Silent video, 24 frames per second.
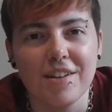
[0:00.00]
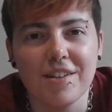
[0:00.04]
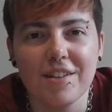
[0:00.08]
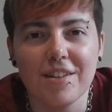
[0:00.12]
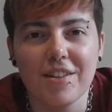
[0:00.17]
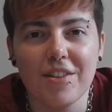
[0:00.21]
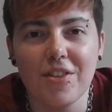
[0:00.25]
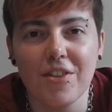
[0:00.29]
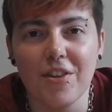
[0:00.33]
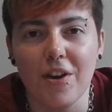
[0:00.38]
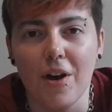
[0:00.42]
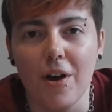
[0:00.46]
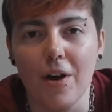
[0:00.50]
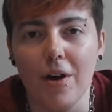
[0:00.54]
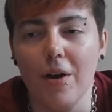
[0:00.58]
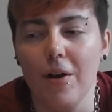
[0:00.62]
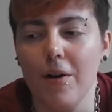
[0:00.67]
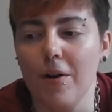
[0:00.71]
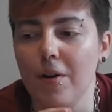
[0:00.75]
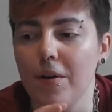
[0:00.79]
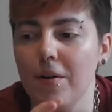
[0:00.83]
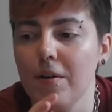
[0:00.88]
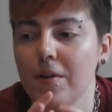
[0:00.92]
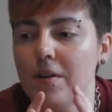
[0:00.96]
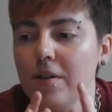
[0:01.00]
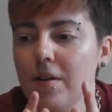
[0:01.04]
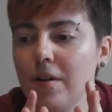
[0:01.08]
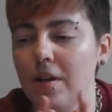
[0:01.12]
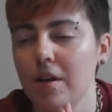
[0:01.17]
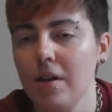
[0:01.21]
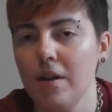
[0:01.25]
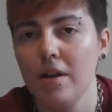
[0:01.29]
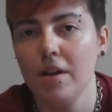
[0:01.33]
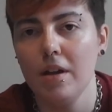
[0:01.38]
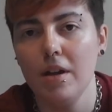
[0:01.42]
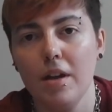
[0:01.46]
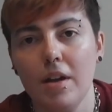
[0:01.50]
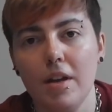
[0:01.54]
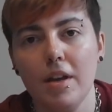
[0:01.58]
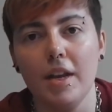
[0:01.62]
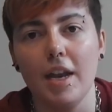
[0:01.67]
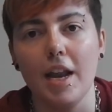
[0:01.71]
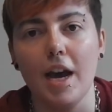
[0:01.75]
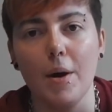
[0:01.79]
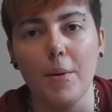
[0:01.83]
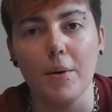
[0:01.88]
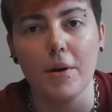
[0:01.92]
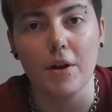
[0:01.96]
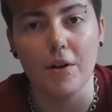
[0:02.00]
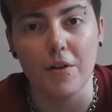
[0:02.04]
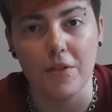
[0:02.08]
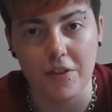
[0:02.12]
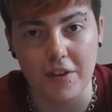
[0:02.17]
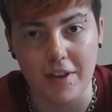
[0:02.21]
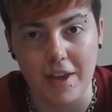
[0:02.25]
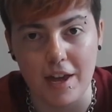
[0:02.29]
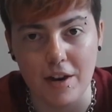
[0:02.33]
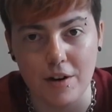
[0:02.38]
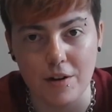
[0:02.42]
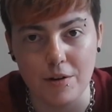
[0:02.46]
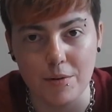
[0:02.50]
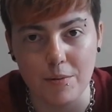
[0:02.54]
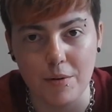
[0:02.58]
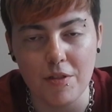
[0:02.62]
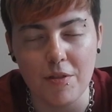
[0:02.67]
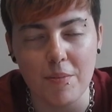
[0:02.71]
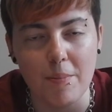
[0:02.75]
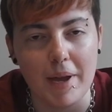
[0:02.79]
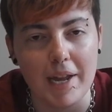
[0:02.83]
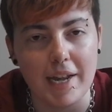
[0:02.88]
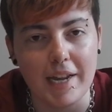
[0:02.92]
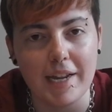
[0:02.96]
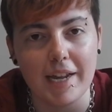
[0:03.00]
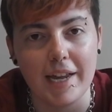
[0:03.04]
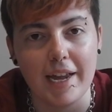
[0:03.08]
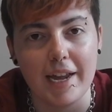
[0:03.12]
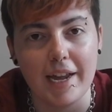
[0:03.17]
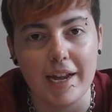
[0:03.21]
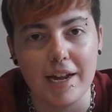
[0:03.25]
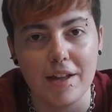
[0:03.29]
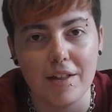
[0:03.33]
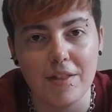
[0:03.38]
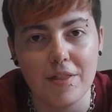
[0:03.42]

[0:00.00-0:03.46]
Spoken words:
So now we're going to get on with making